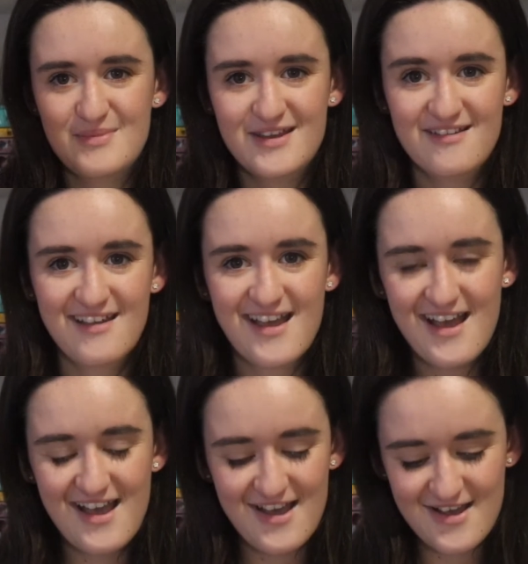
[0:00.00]
here.
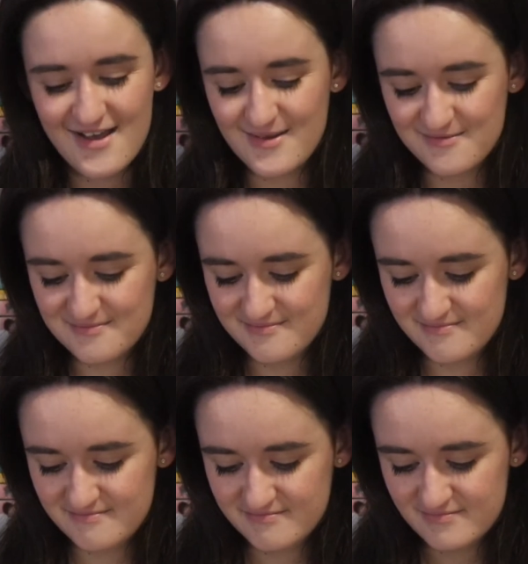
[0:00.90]
So
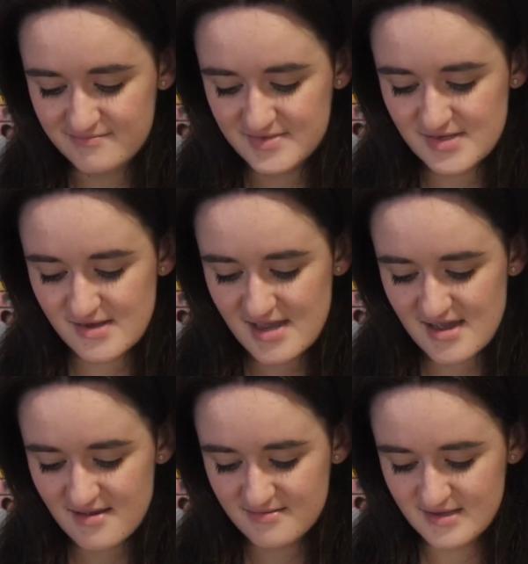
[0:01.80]

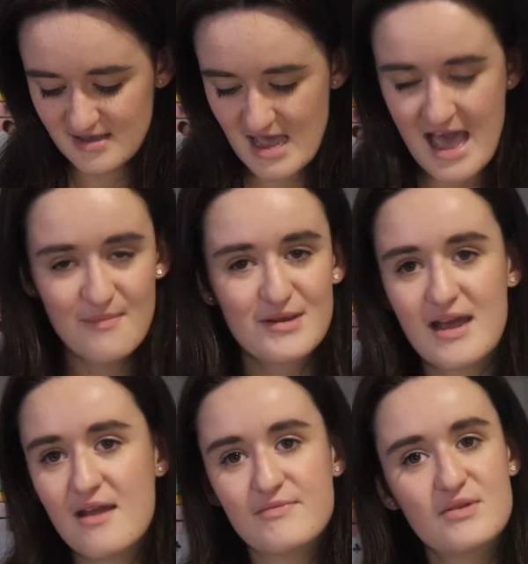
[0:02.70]
yeah,
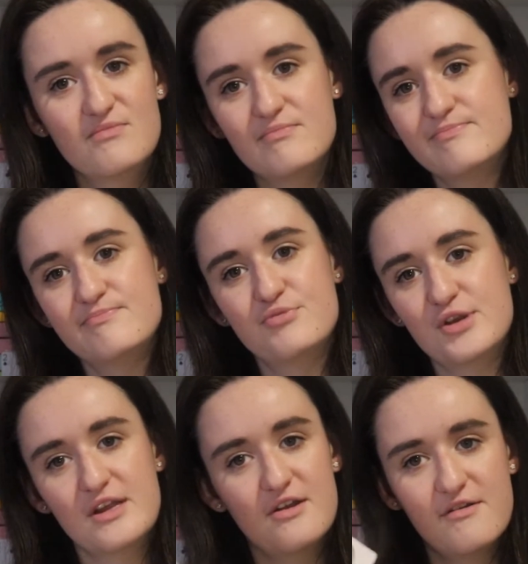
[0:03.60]
I've been
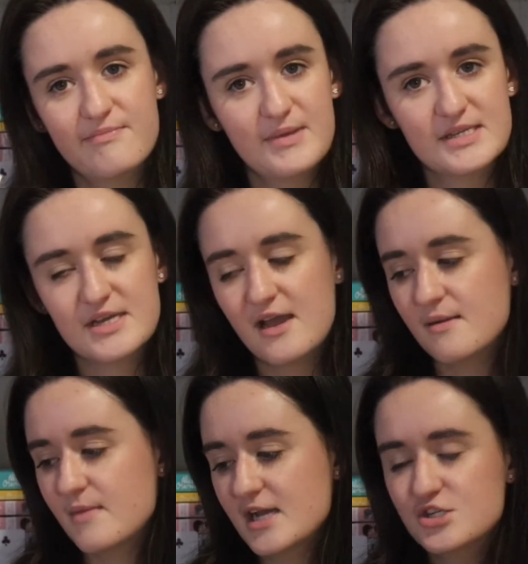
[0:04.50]
putting it off big
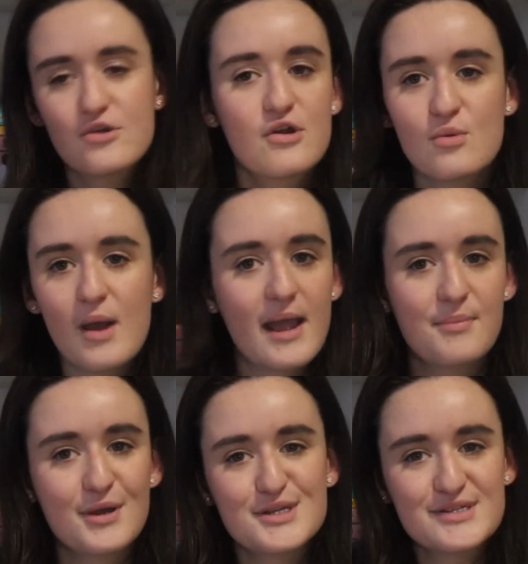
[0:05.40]
time. I don't know why I
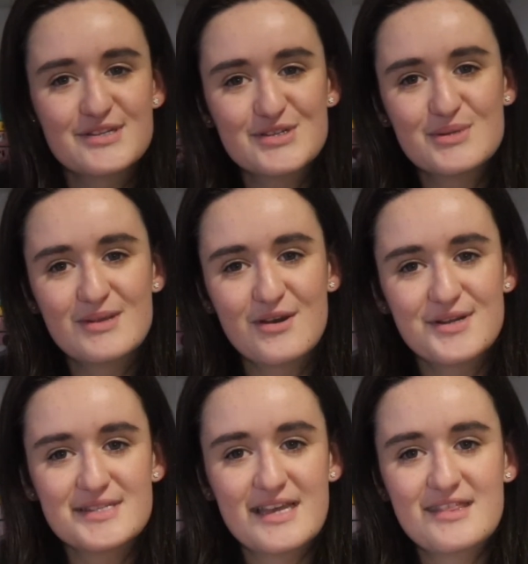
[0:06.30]
purchased it, to be
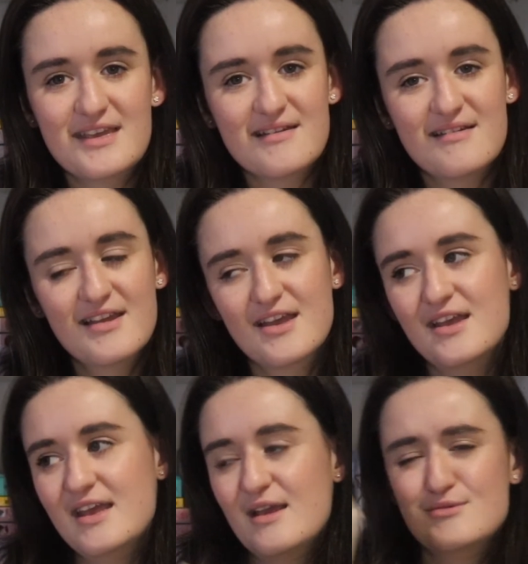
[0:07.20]
honest. I think
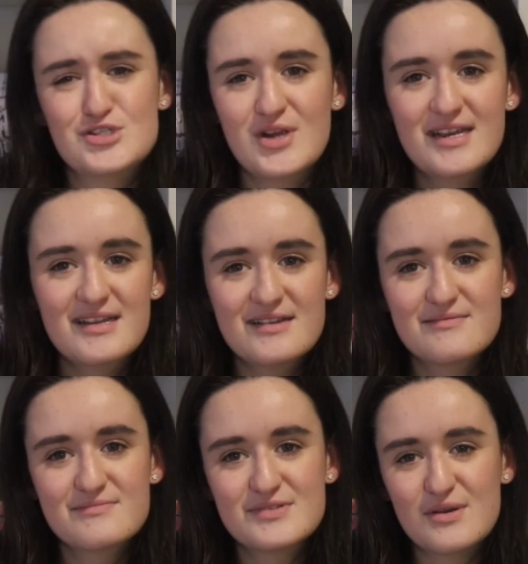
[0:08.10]
it was
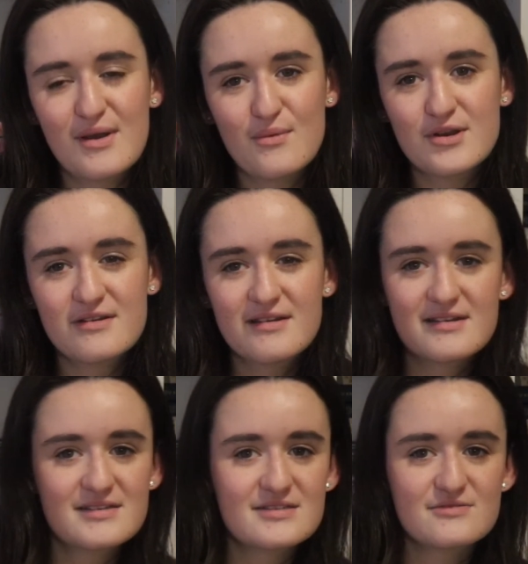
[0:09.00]
trending, so I wanted it
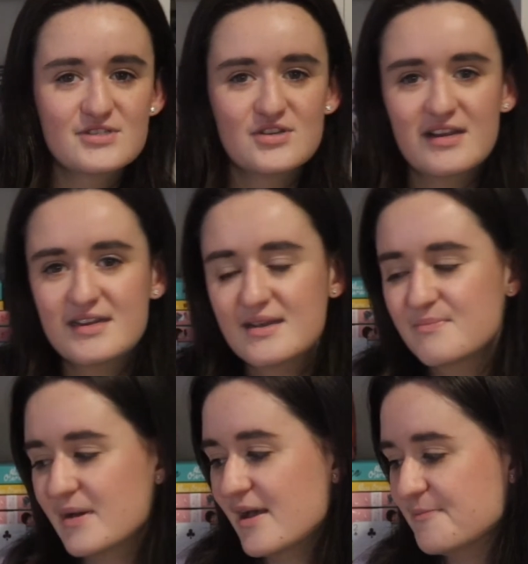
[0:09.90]
because it was trending,
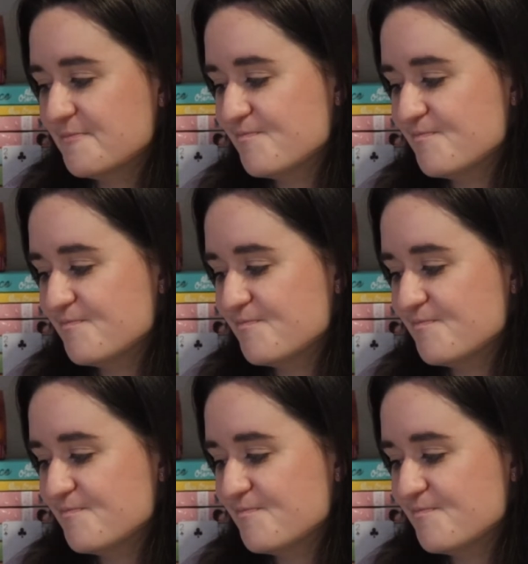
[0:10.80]
but